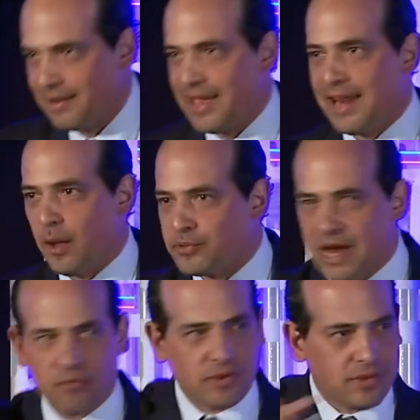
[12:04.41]
It helps
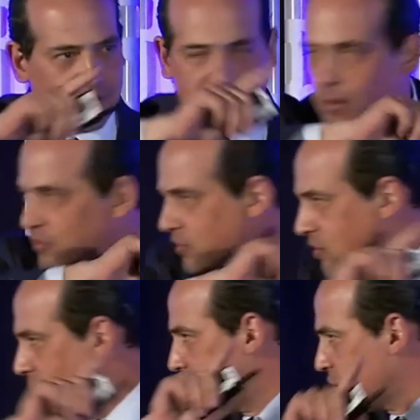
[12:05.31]
everything. It helps
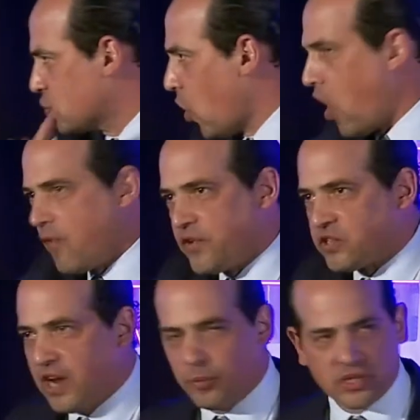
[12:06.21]
not just office.
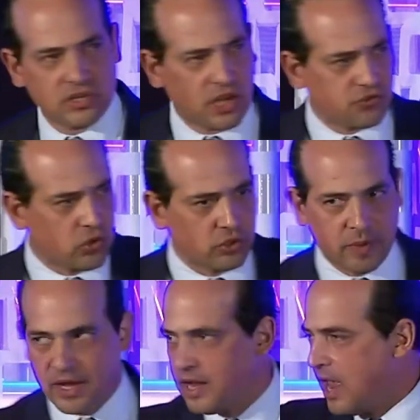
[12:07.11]
It helps industrial
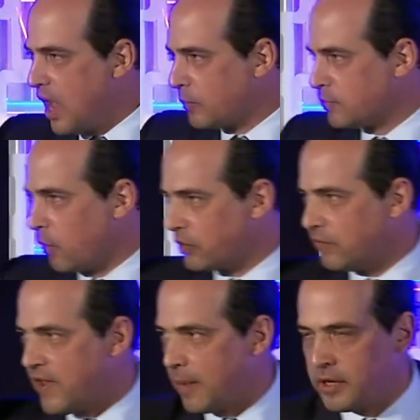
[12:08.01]
demand, helps
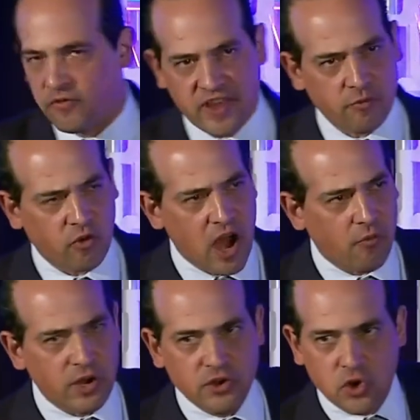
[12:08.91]
multifamily demand. For
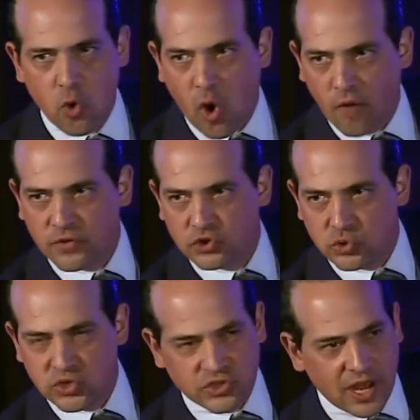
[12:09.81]
every new office
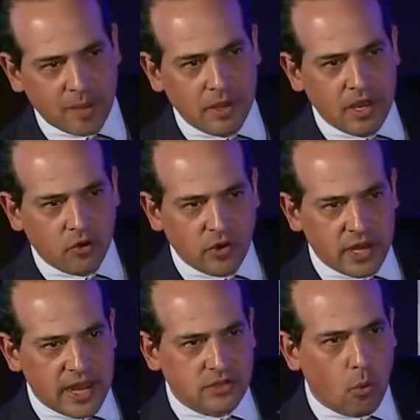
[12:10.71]
using job
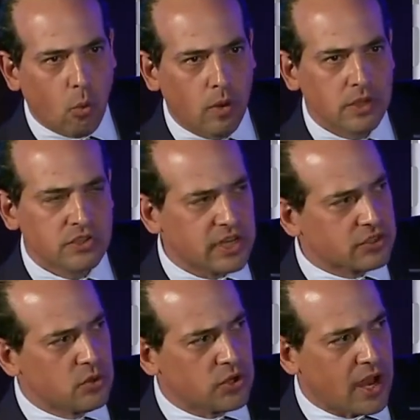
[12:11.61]
creates 6
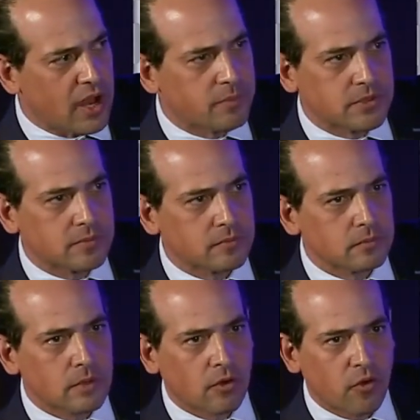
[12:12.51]
new jobs,
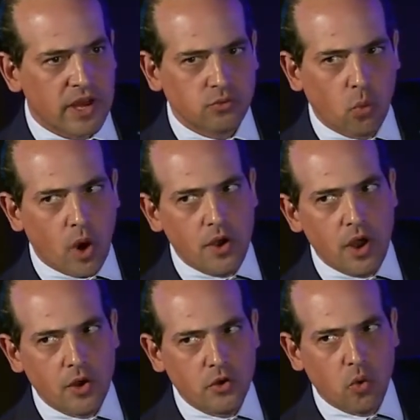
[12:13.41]
creates 1
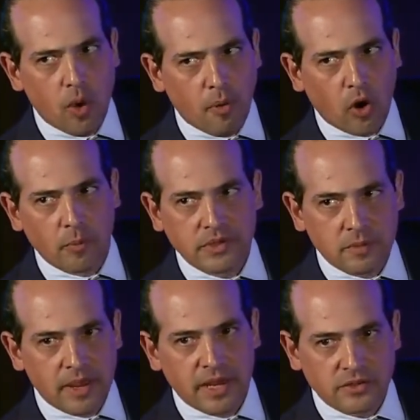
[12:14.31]
new apartment
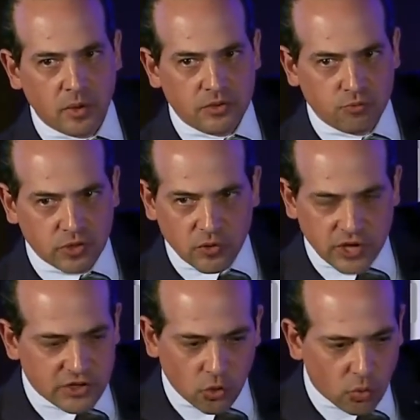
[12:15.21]
demand. So there's
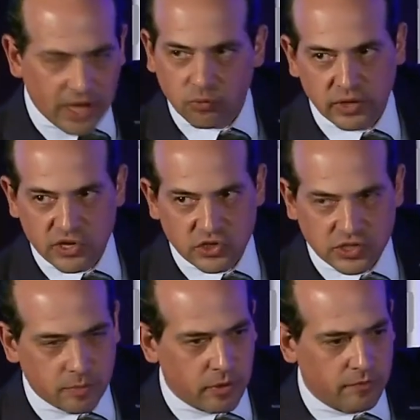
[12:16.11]
a direct
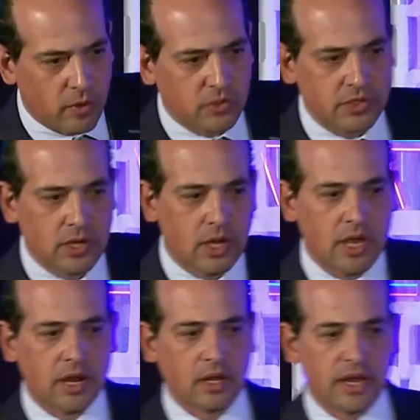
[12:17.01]
relationship here, folks.
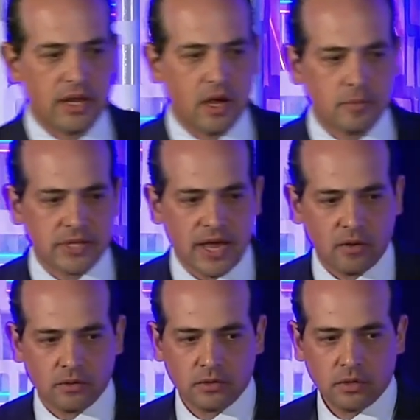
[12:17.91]
And LA comes
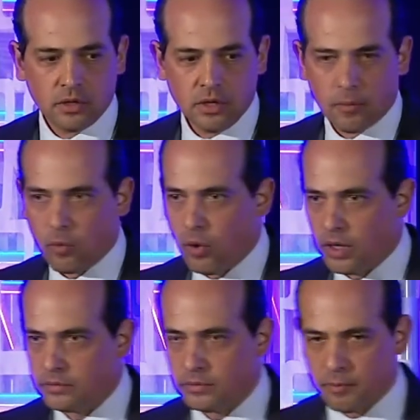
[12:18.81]
out number
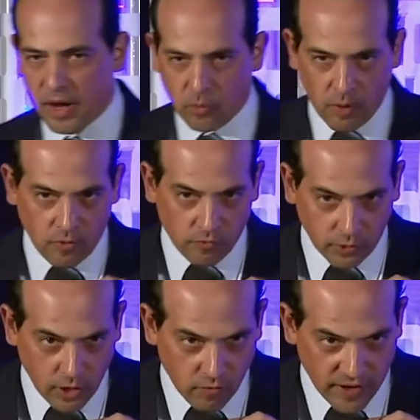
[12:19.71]
1. And by the way, I'm voting for
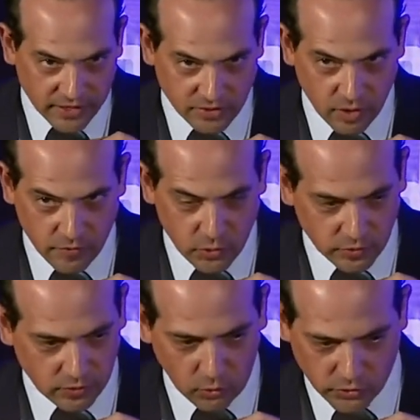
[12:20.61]
Koufax. Sorry for your
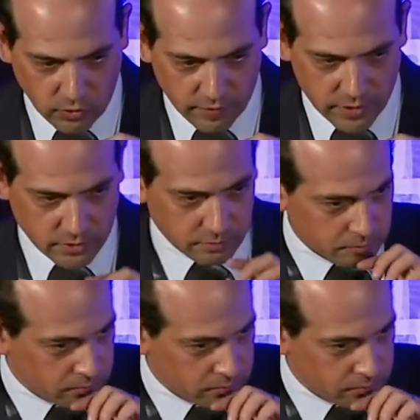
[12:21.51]
Kershaw fans.